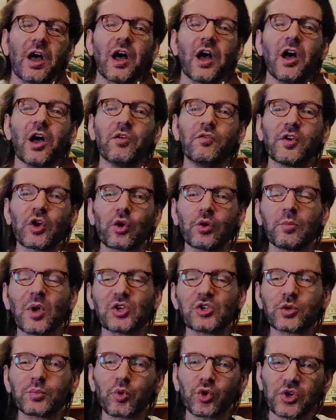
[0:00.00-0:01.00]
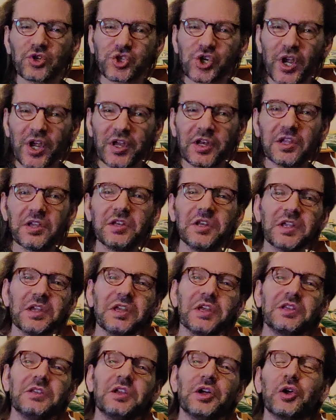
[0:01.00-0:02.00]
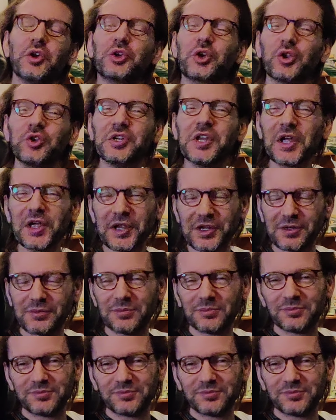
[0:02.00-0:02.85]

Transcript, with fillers: Uh, very much appreciated and uh, good day.